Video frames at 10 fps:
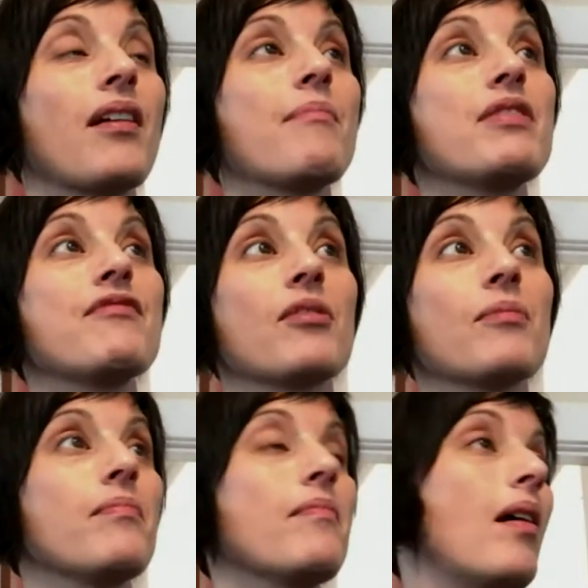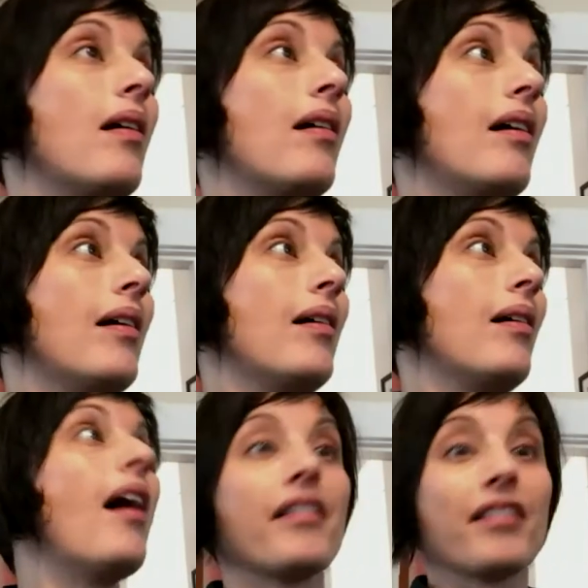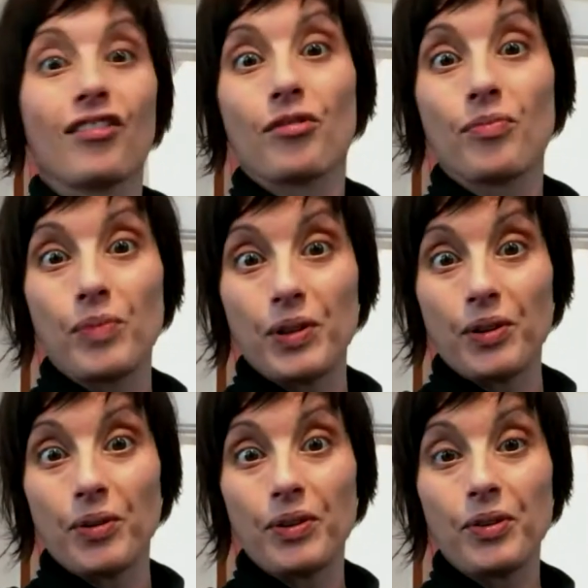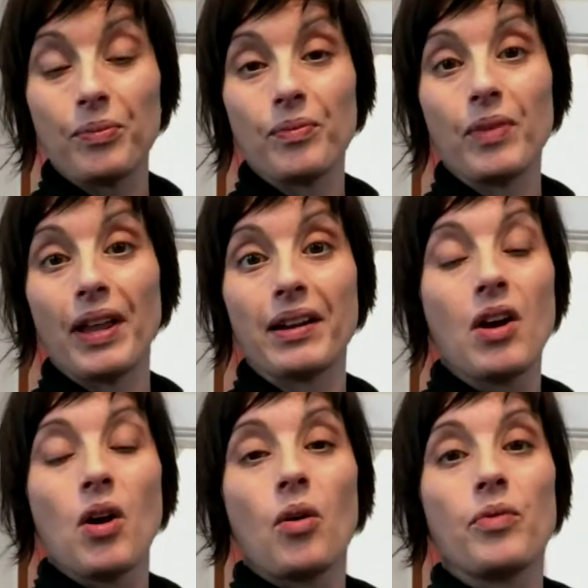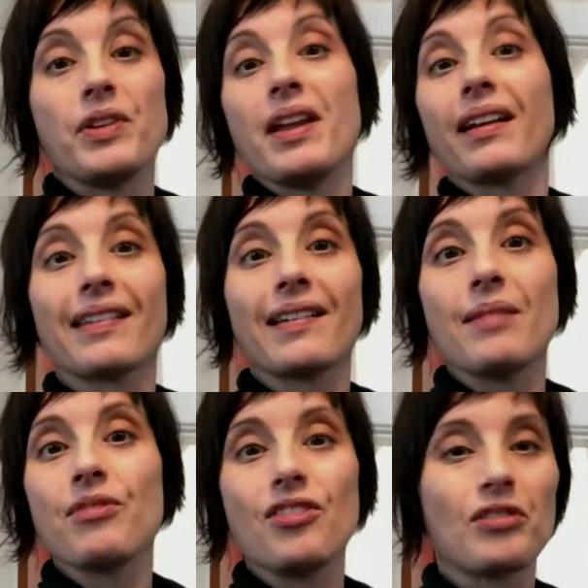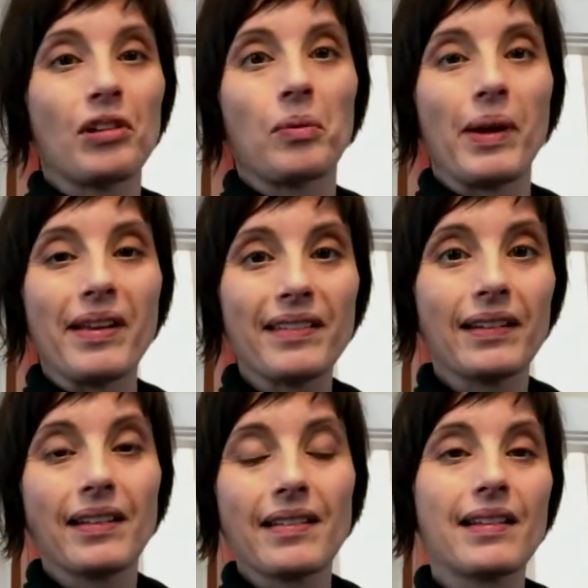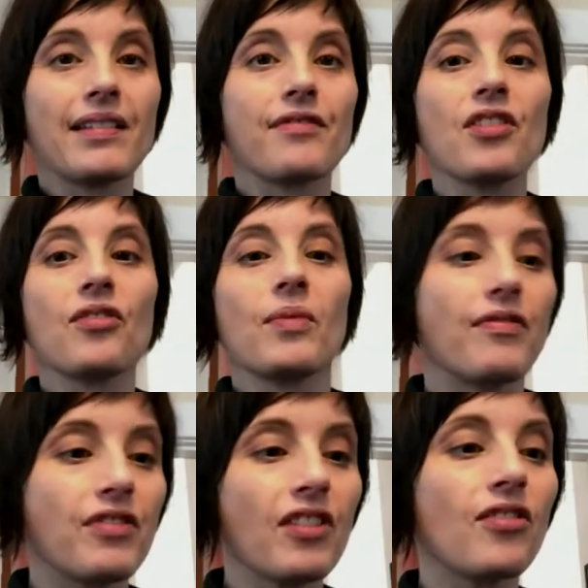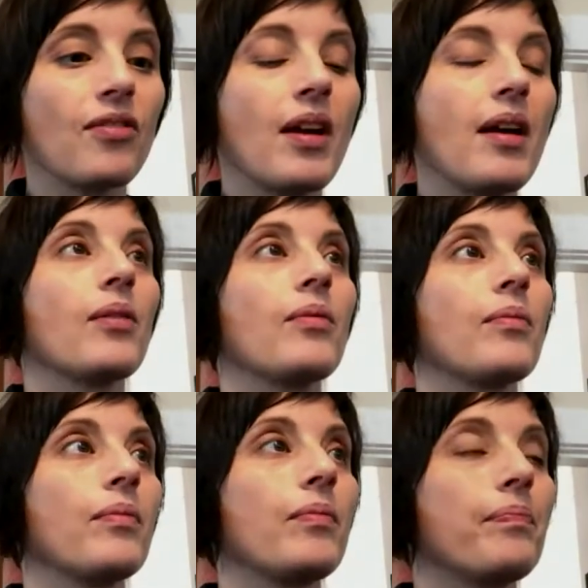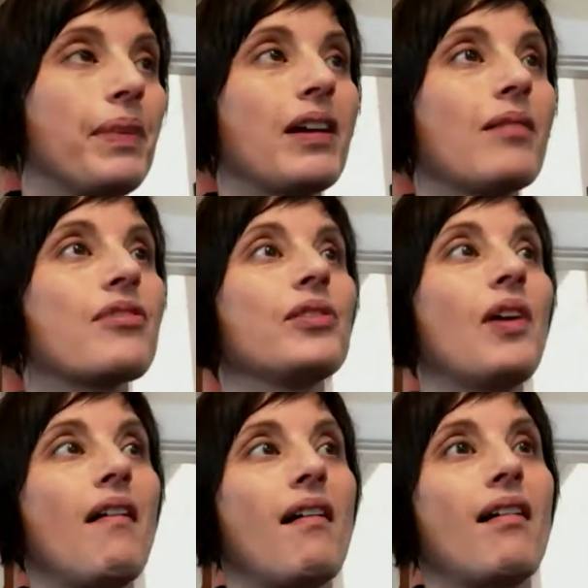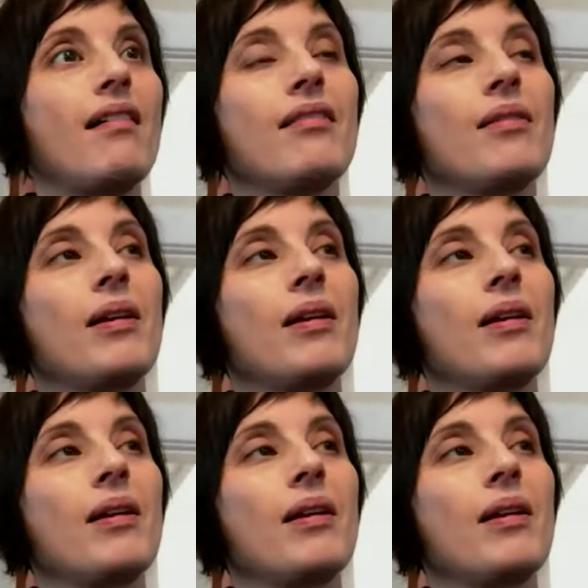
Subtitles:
coming from us. Like the next time sea star wasting disease, if this becomes the law,